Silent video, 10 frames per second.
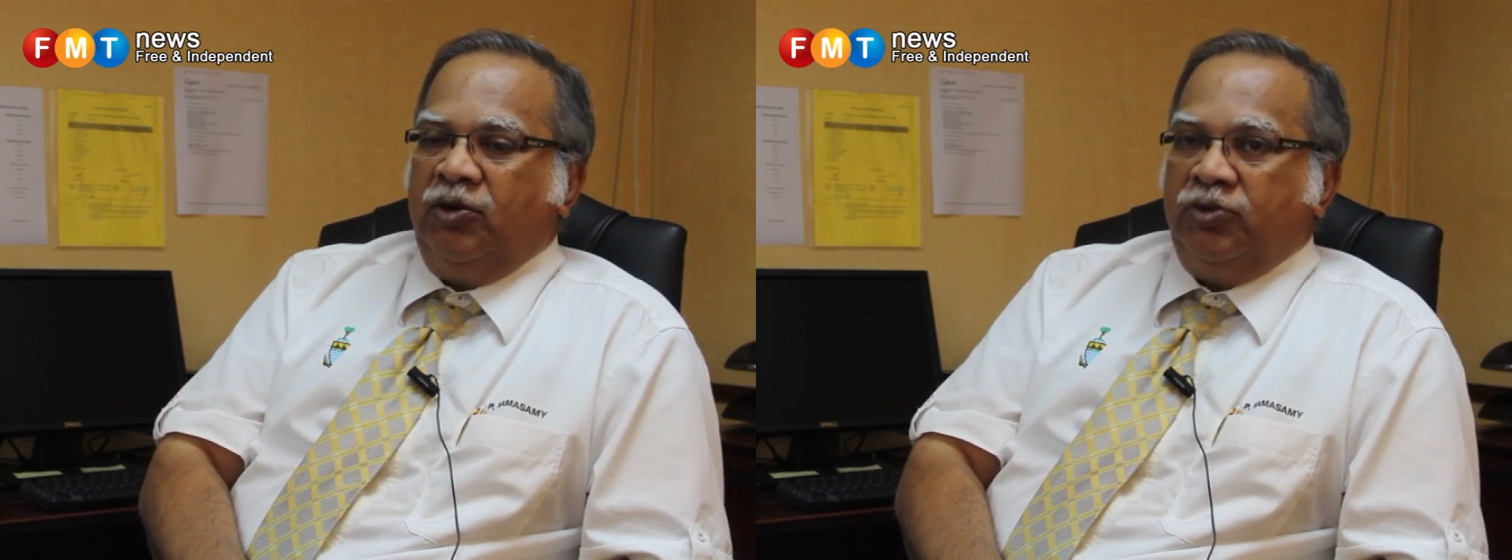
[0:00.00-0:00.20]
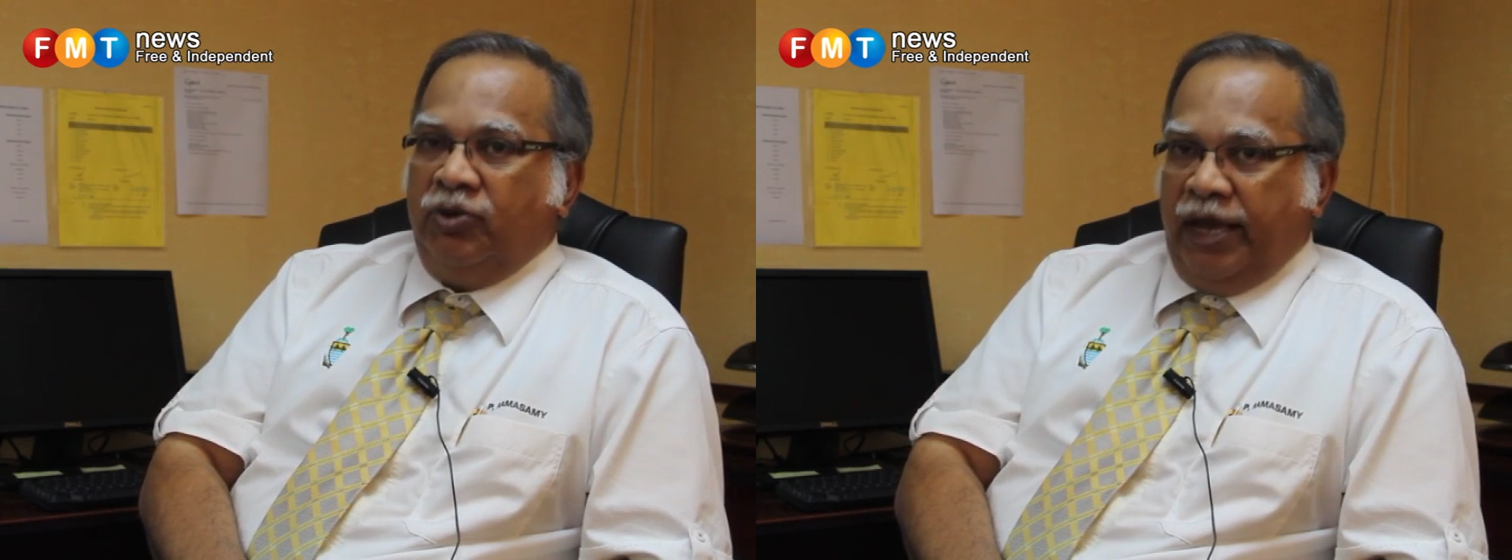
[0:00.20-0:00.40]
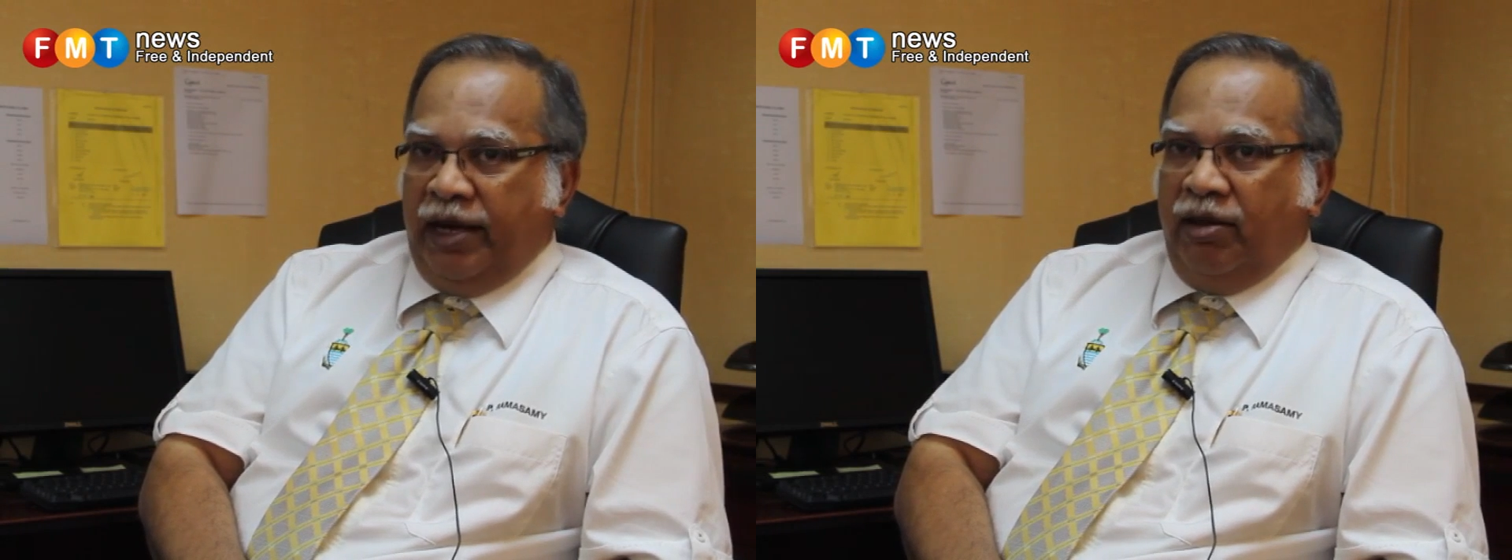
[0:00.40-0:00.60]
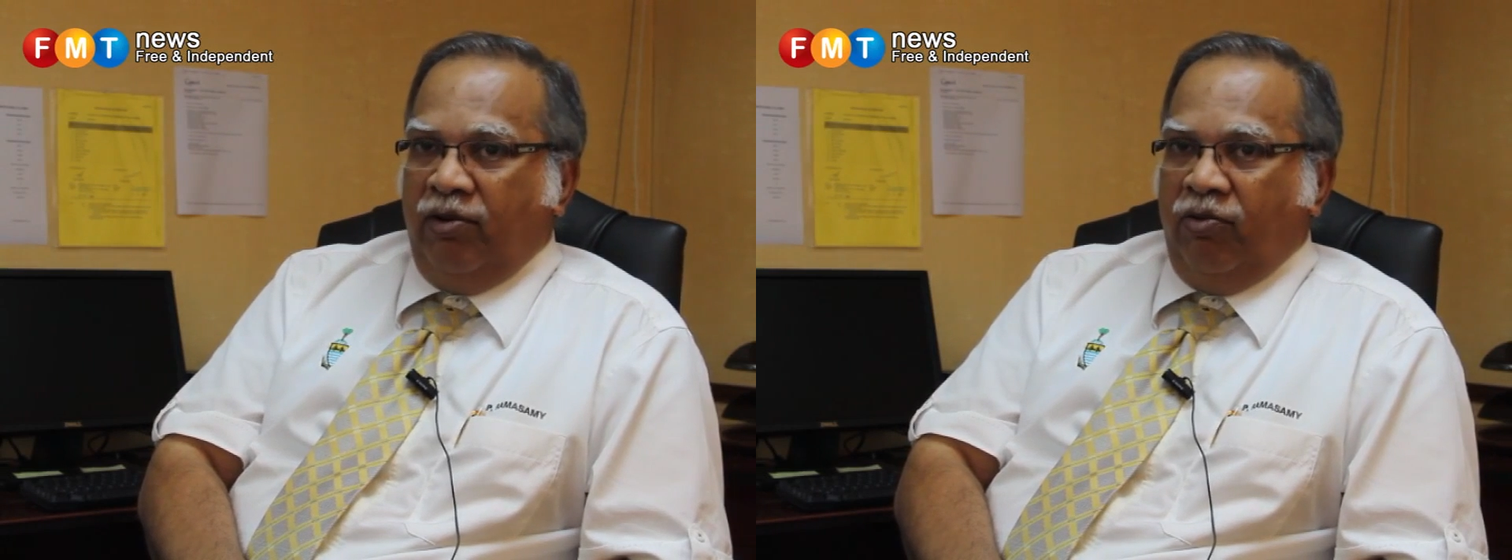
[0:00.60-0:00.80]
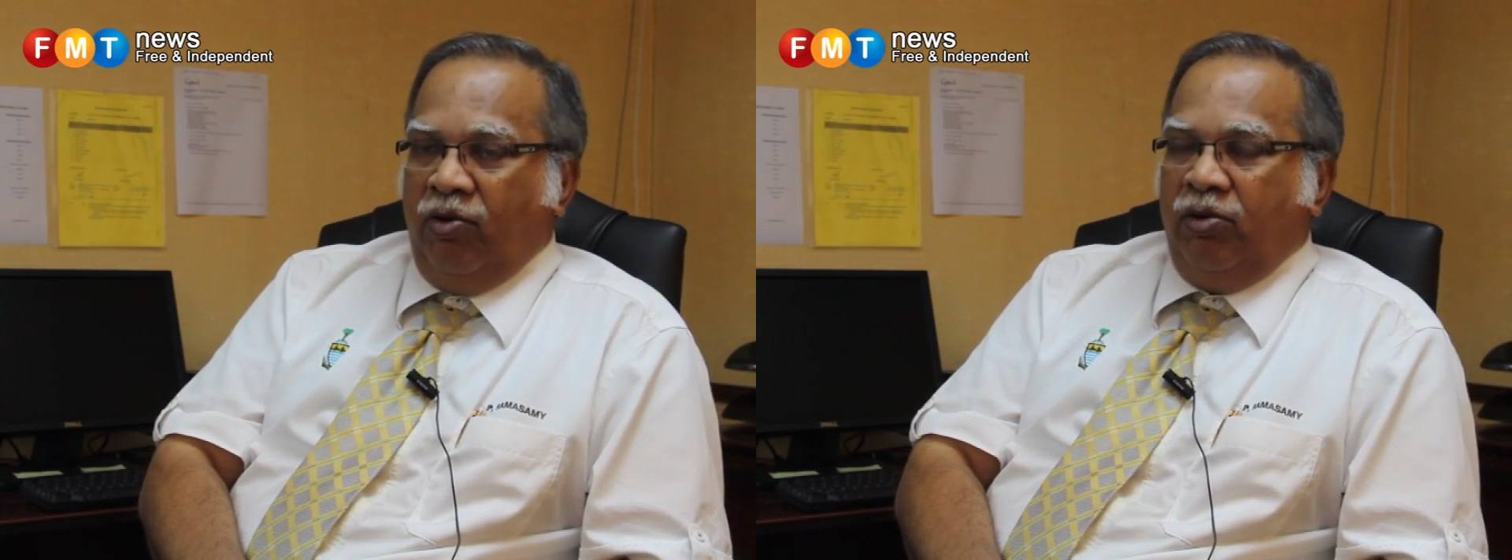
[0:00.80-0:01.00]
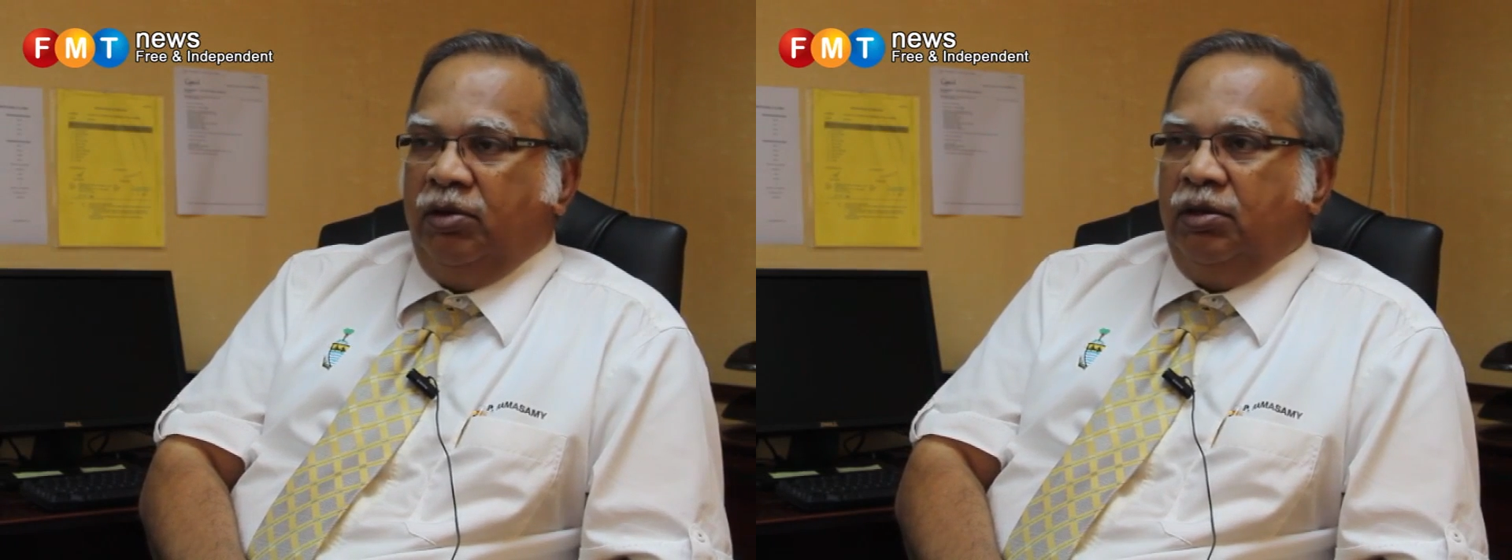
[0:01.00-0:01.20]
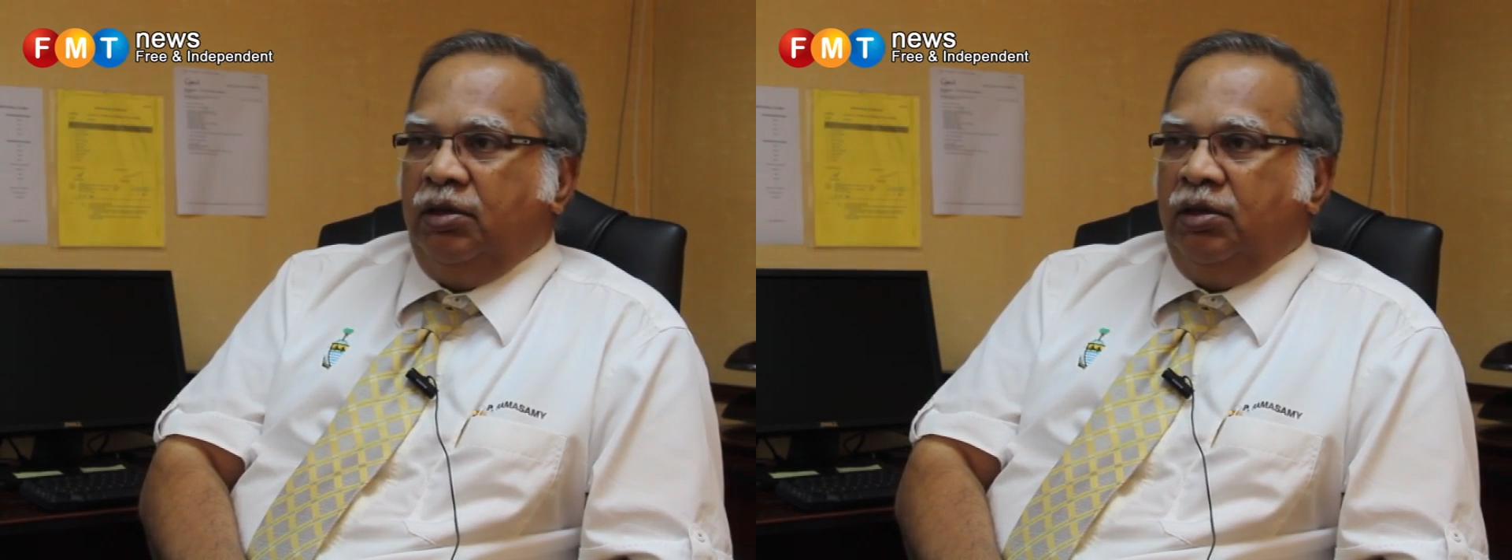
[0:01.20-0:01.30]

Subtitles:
also died in the war.